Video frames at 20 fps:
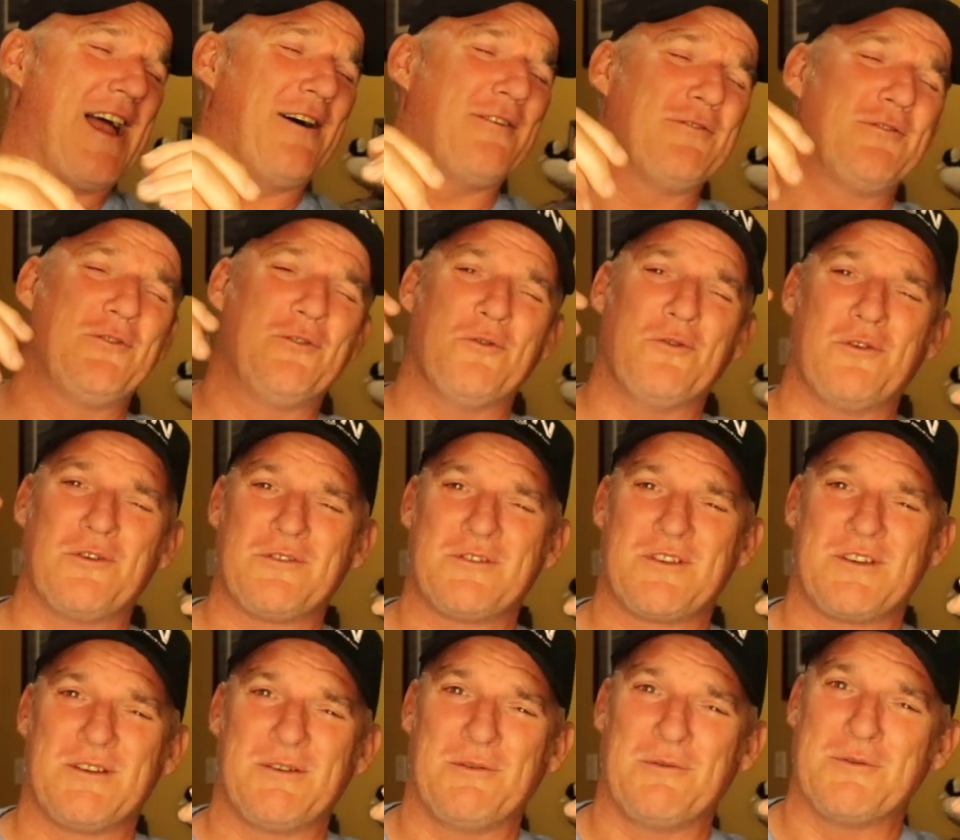
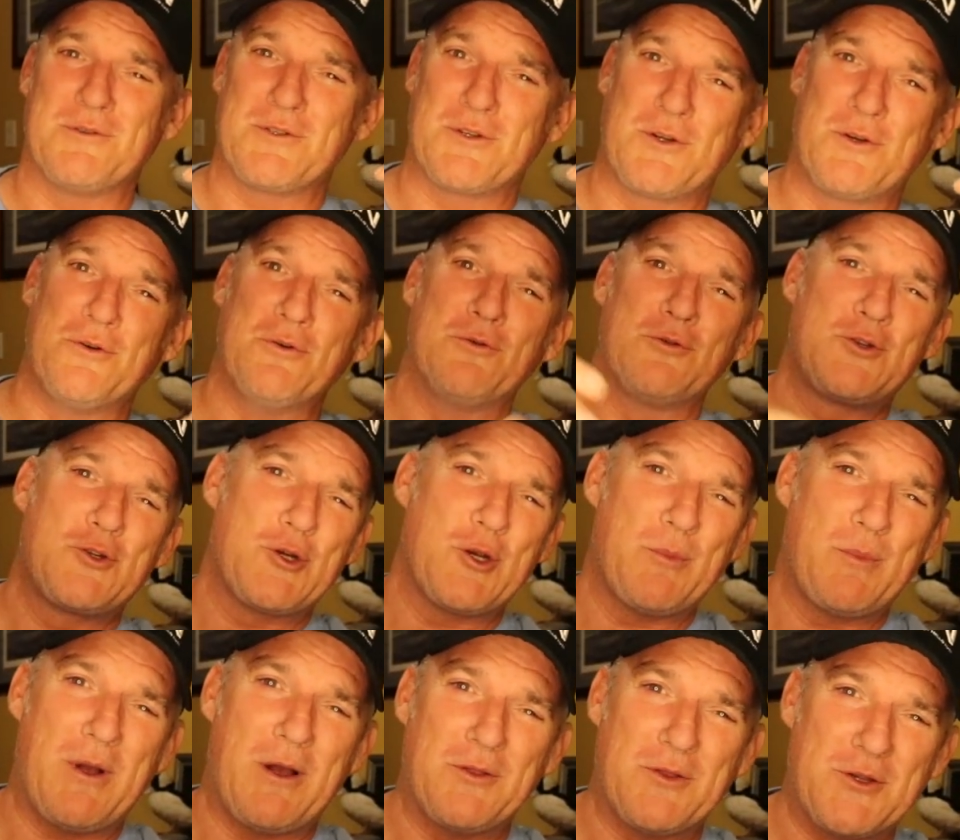Outdoors. It was a cool trip out